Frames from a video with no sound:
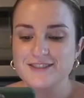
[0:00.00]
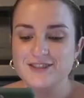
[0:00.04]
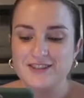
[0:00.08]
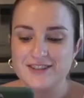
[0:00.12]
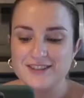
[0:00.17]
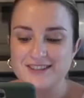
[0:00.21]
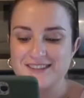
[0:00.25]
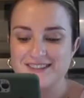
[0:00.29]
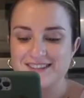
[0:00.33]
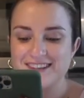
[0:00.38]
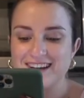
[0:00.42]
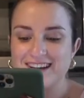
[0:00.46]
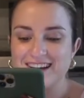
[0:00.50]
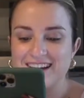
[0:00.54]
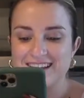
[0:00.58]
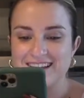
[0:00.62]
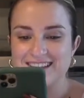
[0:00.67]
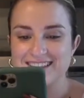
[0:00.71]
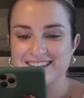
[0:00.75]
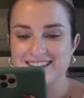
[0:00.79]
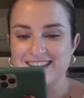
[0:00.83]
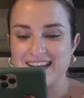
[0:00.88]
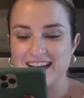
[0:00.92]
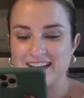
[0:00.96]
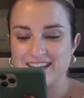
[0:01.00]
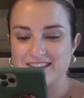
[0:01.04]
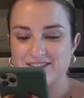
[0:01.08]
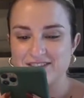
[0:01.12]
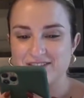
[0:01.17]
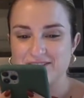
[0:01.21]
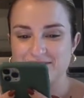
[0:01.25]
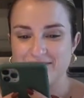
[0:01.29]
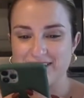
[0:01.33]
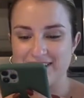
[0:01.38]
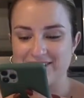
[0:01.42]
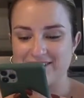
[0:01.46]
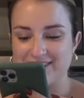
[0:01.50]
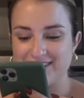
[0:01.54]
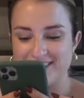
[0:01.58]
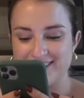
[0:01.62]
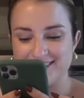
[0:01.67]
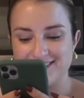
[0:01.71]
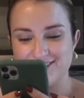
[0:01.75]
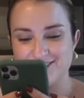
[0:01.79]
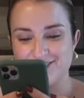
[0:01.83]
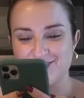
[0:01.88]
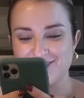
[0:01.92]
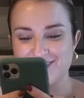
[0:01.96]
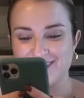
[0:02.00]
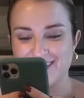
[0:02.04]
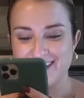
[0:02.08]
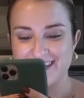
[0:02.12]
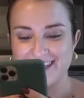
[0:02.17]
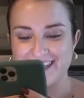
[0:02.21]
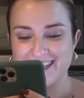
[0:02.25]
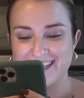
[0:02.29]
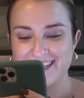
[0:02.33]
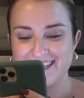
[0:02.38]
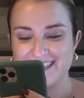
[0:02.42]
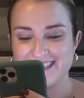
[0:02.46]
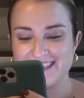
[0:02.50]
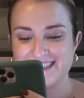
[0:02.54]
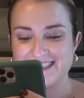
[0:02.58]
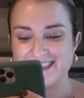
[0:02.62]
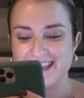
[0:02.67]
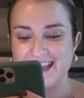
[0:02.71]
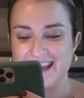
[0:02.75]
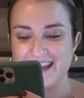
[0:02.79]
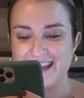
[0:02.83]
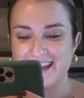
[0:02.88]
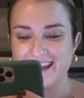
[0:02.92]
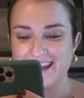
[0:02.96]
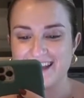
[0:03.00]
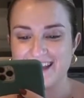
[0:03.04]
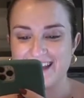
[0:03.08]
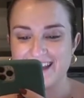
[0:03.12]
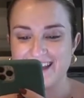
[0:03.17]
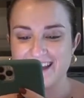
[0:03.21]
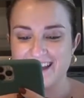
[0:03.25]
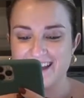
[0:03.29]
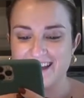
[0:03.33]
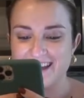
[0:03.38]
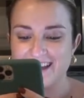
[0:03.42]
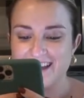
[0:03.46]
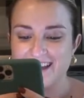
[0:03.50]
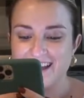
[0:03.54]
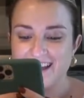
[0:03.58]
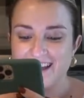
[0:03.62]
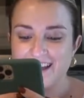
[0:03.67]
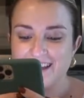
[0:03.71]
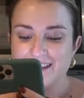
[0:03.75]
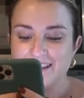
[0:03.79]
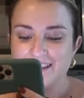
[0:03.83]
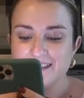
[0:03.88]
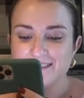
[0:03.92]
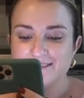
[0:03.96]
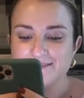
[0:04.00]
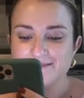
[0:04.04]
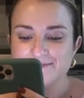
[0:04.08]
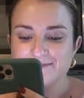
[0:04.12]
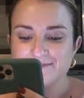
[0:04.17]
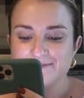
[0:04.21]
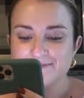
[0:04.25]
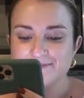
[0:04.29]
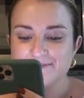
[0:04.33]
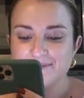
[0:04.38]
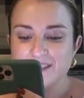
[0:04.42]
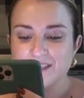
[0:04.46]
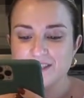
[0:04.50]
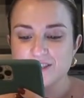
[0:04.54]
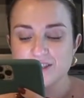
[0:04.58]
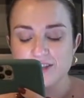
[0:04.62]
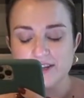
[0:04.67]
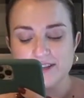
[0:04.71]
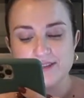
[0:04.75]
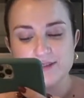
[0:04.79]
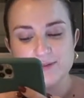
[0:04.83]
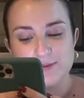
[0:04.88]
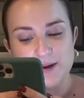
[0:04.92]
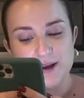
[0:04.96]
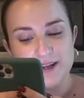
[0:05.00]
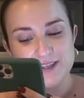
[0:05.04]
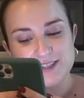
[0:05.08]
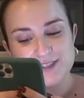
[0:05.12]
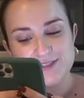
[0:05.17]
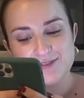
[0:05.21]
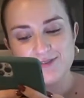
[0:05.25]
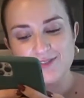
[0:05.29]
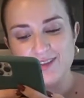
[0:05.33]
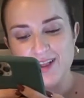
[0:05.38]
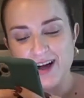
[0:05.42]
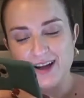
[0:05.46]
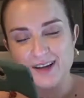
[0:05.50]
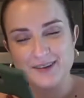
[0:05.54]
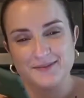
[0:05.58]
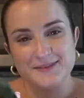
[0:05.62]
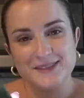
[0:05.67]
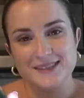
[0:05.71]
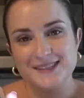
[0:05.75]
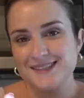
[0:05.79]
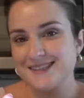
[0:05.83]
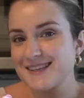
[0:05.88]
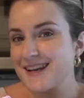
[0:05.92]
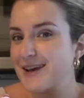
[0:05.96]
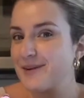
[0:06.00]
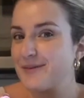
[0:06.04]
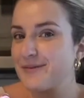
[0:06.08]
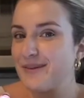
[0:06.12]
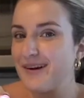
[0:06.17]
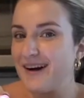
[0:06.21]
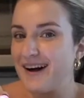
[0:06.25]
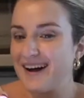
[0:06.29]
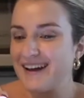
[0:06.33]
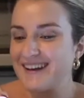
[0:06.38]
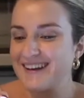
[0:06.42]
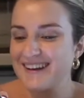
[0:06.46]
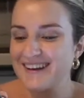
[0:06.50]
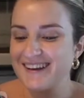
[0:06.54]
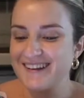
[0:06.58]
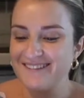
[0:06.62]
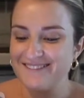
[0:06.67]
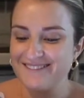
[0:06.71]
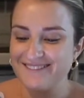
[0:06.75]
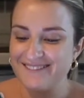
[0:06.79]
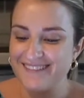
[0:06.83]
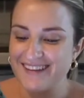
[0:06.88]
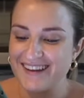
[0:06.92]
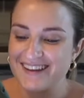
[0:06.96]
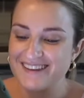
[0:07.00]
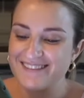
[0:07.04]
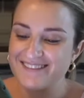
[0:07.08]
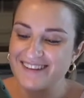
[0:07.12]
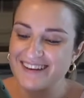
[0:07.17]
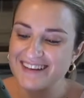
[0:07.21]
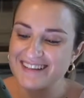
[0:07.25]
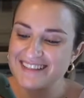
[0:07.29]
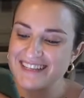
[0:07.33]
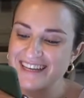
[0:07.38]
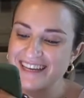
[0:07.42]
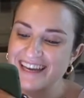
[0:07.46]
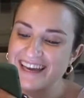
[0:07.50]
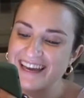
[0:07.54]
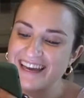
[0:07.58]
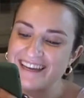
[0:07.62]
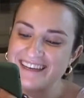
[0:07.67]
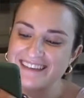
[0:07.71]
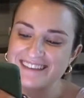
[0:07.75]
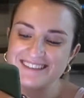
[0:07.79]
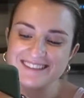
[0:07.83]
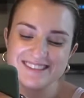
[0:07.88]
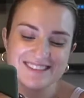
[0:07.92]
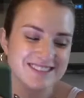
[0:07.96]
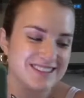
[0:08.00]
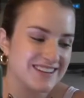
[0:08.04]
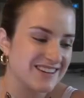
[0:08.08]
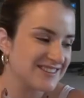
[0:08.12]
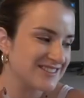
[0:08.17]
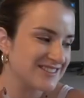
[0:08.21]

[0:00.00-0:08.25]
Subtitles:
just got a text from my friend Jordan saying, just watched Vlogmas Day 1, it made my day. So